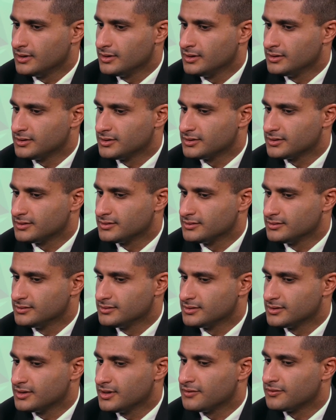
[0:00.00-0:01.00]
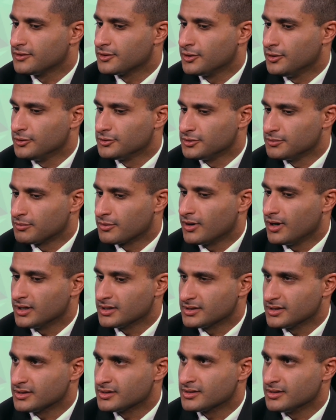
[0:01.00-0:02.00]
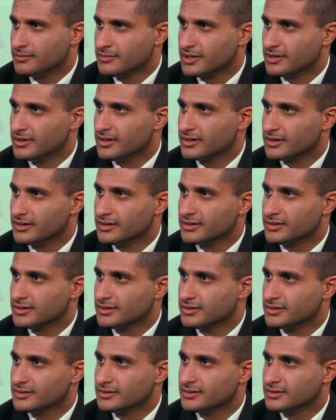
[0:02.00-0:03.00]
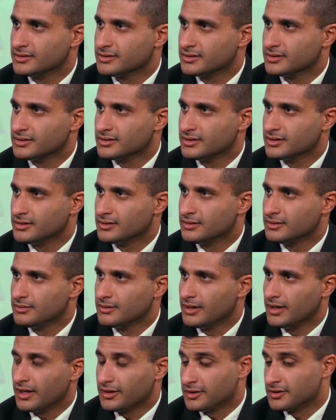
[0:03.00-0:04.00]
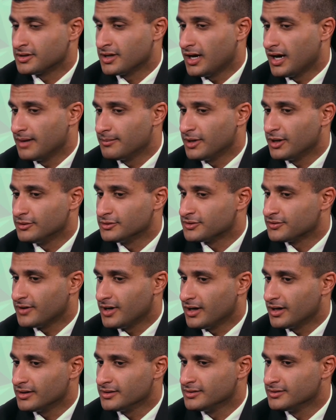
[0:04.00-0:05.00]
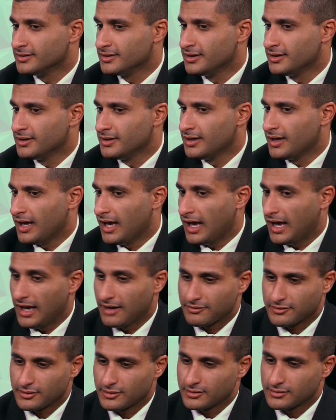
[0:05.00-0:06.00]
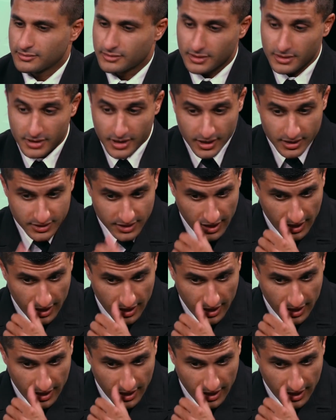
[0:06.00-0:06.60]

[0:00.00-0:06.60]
it's difficult to process something like this. At the time, I was fine. The days